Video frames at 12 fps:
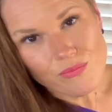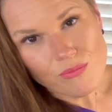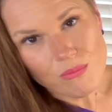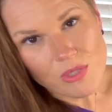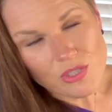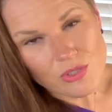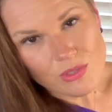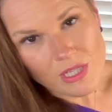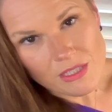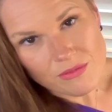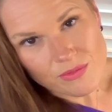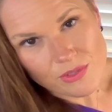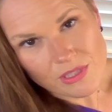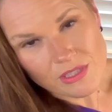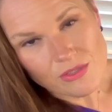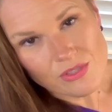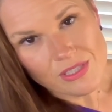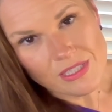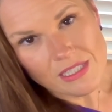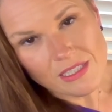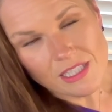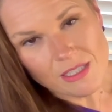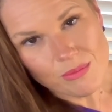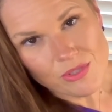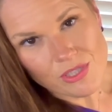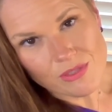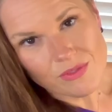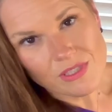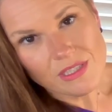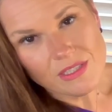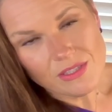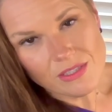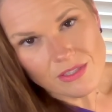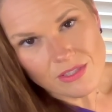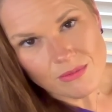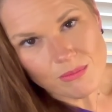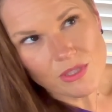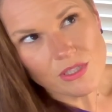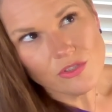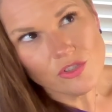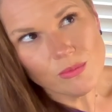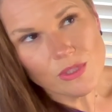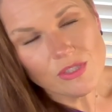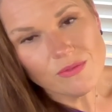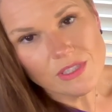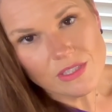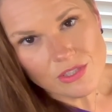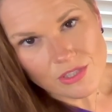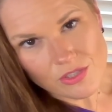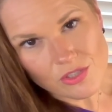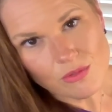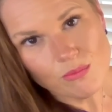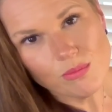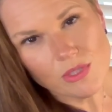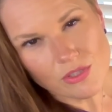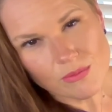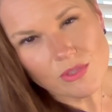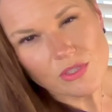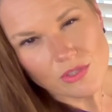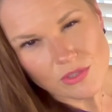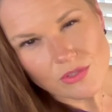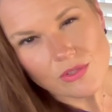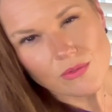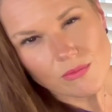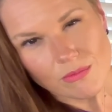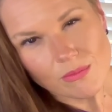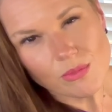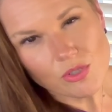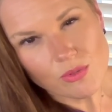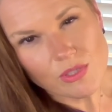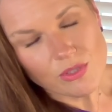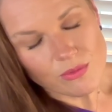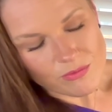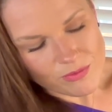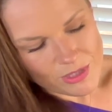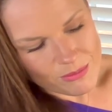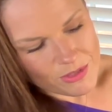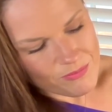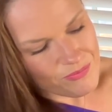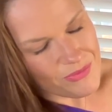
but you kind of feel that there's a need to keep yourself a distance, but not too much of a distance, but some distance between you and family.